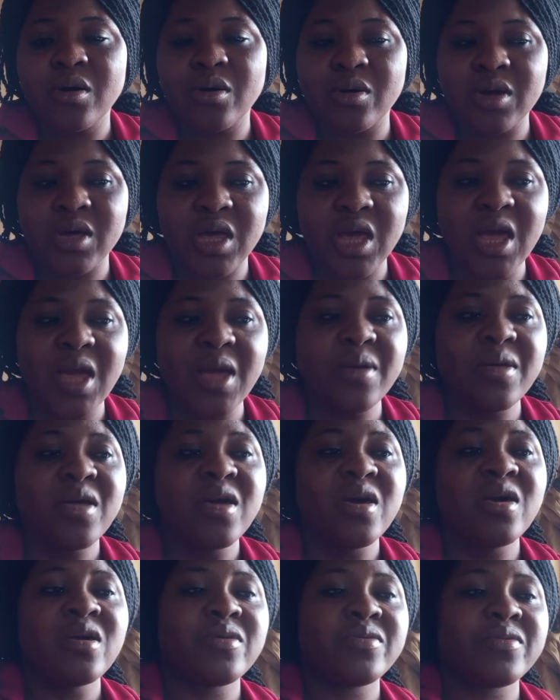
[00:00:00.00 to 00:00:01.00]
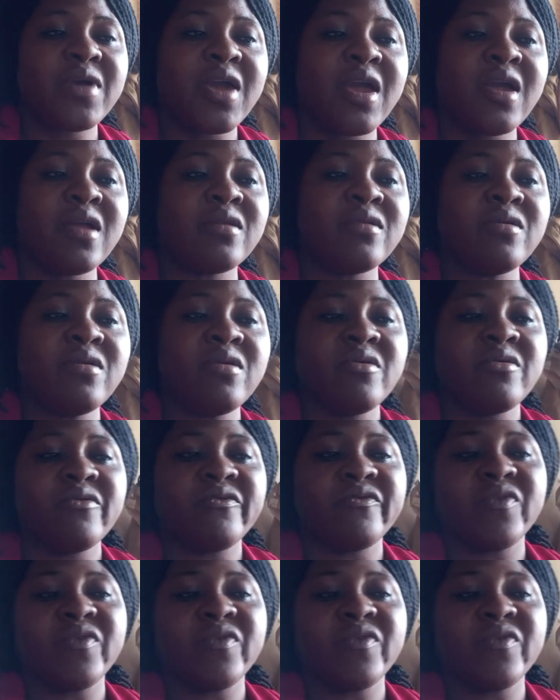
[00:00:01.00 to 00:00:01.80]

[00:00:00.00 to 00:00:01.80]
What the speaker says: Okay? Then